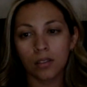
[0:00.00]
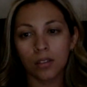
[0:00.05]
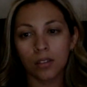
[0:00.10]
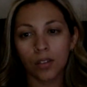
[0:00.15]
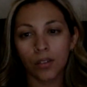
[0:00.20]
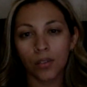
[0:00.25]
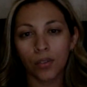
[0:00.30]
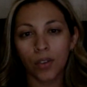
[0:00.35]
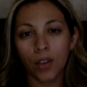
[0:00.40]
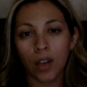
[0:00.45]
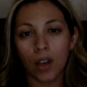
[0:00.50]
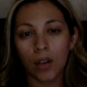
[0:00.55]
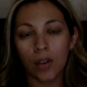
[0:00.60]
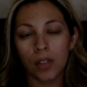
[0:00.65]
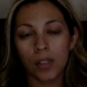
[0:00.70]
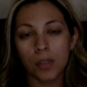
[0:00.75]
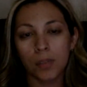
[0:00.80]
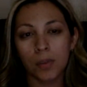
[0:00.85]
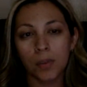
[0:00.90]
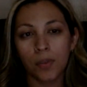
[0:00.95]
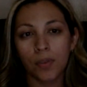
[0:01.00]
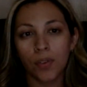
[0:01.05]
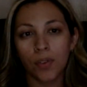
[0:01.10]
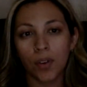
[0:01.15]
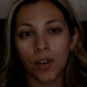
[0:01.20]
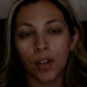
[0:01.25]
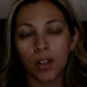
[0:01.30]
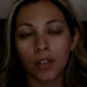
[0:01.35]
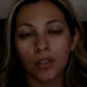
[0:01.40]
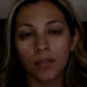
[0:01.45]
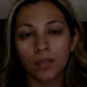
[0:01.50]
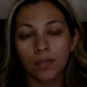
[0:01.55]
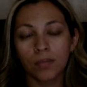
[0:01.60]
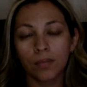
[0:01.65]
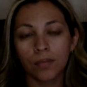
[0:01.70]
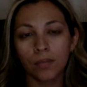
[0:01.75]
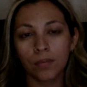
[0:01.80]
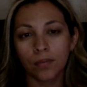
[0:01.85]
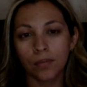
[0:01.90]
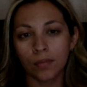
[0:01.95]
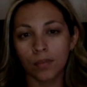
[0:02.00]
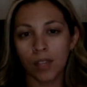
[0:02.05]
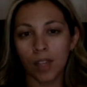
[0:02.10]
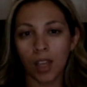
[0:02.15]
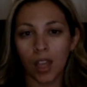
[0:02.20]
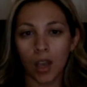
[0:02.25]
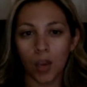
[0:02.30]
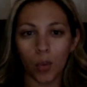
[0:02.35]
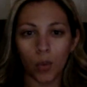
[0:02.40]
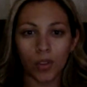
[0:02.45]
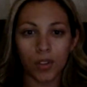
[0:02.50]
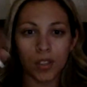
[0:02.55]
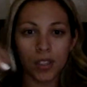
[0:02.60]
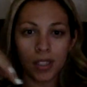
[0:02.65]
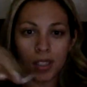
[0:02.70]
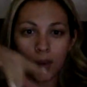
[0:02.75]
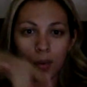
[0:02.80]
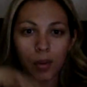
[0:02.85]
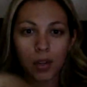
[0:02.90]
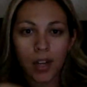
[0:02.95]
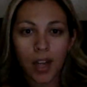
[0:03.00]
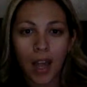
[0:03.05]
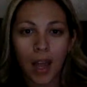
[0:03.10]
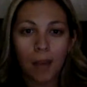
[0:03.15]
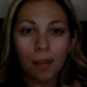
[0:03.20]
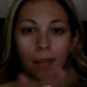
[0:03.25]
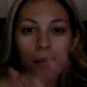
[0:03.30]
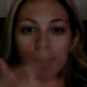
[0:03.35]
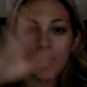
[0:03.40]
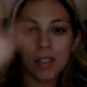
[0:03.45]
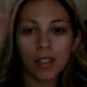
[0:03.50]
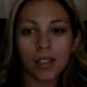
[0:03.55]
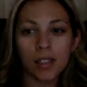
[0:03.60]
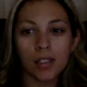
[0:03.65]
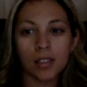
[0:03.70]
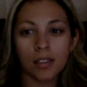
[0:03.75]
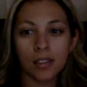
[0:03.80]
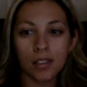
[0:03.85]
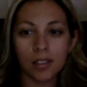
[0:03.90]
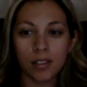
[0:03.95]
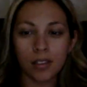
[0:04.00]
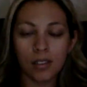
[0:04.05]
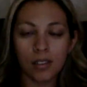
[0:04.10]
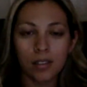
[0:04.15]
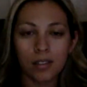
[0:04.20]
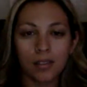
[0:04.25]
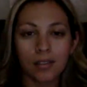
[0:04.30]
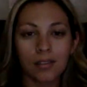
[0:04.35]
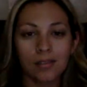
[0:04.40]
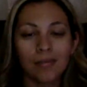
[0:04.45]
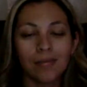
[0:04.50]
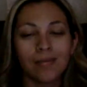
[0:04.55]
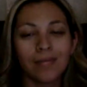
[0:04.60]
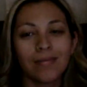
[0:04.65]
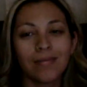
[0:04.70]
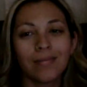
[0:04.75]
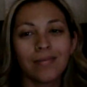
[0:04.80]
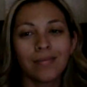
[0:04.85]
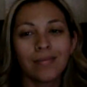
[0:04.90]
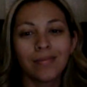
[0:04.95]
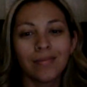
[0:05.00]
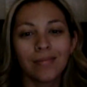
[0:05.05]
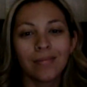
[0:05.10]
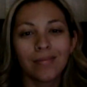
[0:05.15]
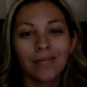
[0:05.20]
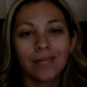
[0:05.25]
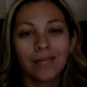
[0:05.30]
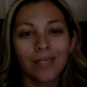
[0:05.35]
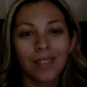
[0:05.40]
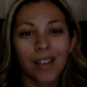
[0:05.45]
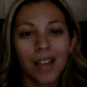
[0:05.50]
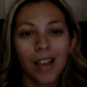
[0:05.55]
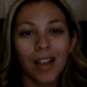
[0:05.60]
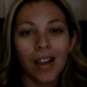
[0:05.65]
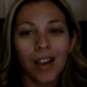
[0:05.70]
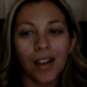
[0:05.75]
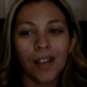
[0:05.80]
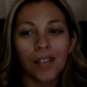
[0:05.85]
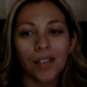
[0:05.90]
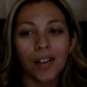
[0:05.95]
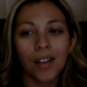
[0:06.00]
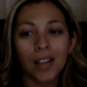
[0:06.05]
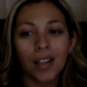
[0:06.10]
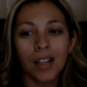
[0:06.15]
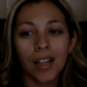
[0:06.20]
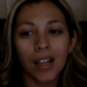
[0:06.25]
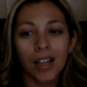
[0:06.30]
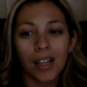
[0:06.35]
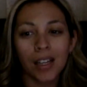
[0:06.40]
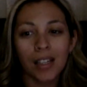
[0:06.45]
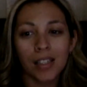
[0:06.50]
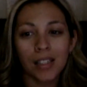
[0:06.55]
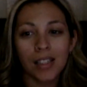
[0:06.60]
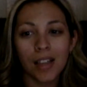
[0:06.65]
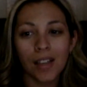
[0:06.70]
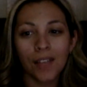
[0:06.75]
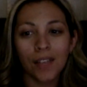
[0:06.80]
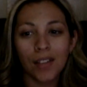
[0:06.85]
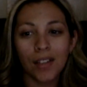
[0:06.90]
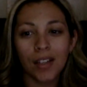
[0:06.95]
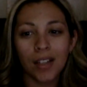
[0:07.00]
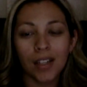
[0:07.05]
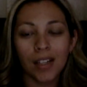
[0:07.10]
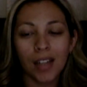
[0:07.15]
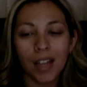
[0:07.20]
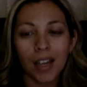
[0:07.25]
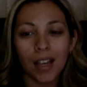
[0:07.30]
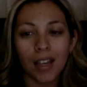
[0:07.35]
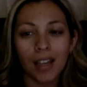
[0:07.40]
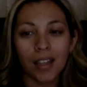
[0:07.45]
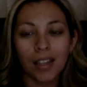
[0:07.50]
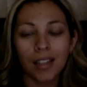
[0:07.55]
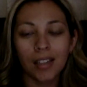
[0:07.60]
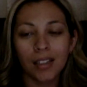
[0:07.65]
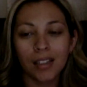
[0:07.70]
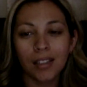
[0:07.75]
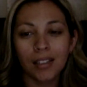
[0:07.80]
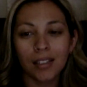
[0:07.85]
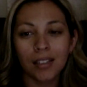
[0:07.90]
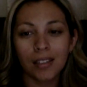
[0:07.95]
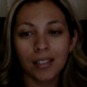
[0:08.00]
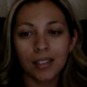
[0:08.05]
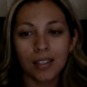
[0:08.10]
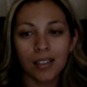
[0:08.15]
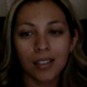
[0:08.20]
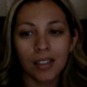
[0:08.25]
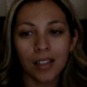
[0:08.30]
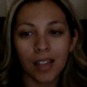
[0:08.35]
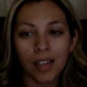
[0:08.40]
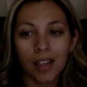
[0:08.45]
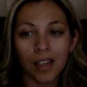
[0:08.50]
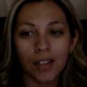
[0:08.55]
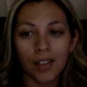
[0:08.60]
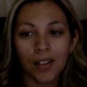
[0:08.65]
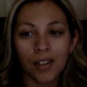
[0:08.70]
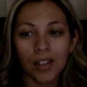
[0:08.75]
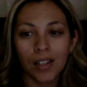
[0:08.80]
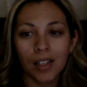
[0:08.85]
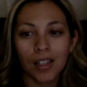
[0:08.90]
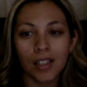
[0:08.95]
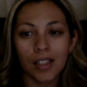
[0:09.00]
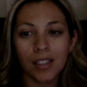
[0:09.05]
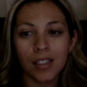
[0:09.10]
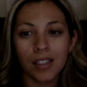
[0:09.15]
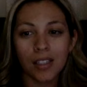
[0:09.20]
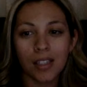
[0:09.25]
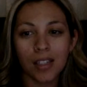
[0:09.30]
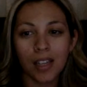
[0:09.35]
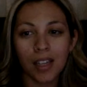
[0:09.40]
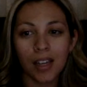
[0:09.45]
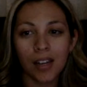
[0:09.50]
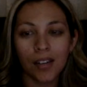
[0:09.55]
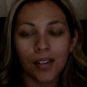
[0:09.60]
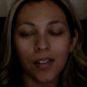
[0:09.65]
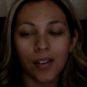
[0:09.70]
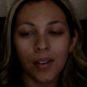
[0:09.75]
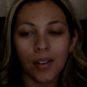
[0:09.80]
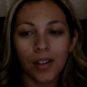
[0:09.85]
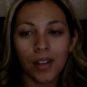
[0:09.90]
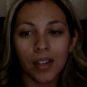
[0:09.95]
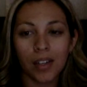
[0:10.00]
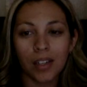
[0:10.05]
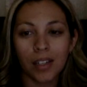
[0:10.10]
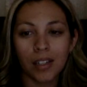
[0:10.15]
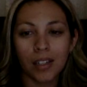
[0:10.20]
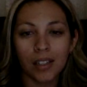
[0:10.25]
a few hours before, and we'll see what happens. All right, guys, have a good night. Good night, Chris. Good night, everyone.